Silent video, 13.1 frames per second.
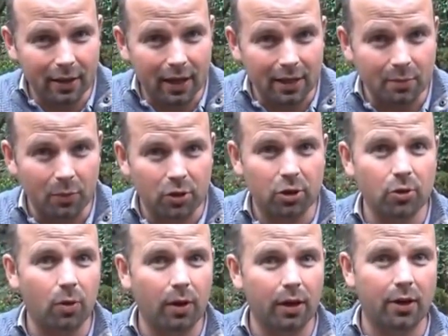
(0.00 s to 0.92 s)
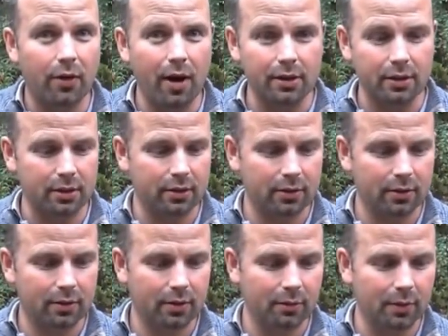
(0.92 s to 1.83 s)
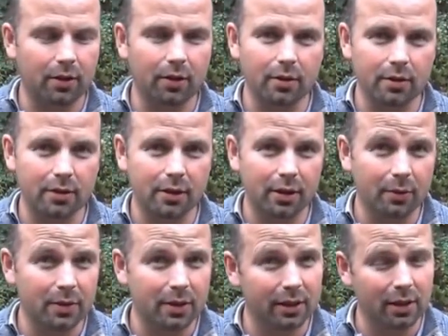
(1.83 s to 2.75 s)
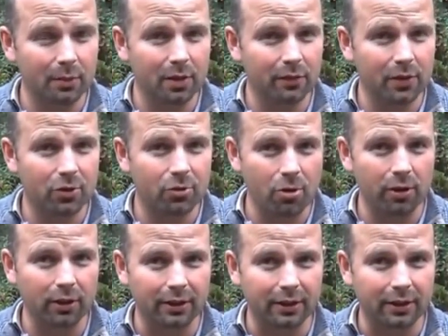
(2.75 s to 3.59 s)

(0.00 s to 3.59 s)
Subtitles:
has much shorter grass, because it was a little bit of a struggle